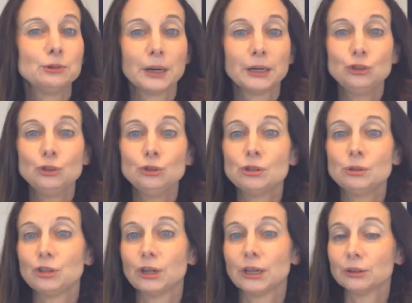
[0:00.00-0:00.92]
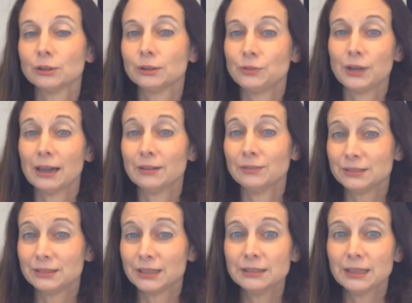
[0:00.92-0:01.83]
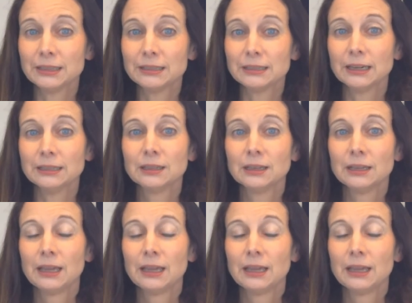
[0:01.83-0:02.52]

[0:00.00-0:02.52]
to my YouTube channel if you haven't done that yet.